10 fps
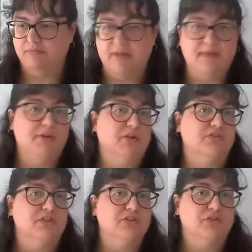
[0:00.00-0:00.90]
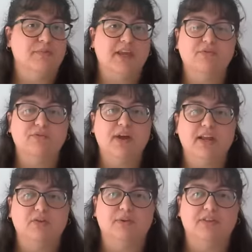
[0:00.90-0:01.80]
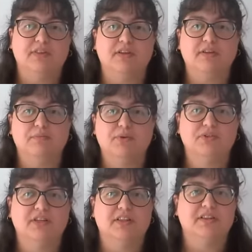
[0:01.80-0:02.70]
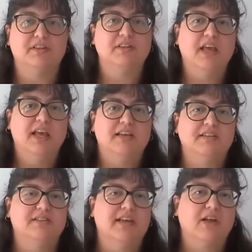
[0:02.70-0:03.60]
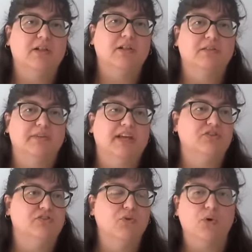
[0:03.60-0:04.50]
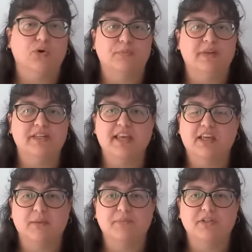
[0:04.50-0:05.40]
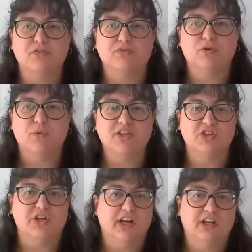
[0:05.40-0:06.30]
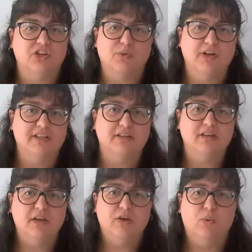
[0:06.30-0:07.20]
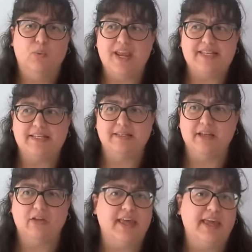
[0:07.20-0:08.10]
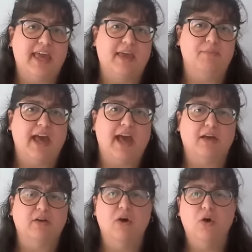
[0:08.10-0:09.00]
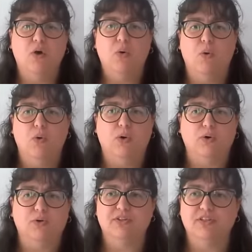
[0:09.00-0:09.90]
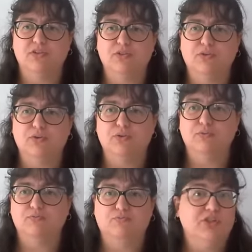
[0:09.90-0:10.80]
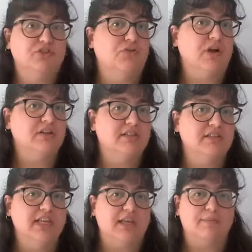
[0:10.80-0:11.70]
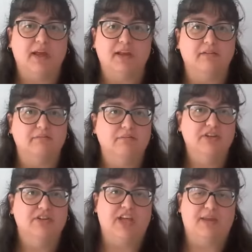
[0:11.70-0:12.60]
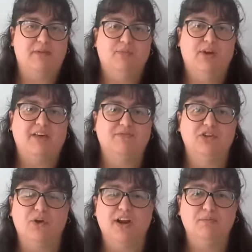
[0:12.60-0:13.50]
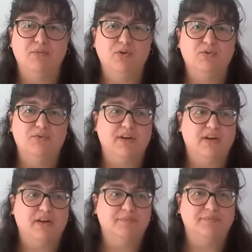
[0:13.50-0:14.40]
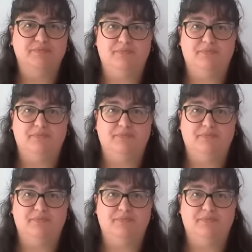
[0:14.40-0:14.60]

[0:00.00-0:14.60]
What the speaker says: Maybe her sister made a friend with the person in the cell next door who'd been taken upstairs for questioning, and she wanted to wait until they came back. Or her sister was drugged to sleep, and Jamie would have to try to move a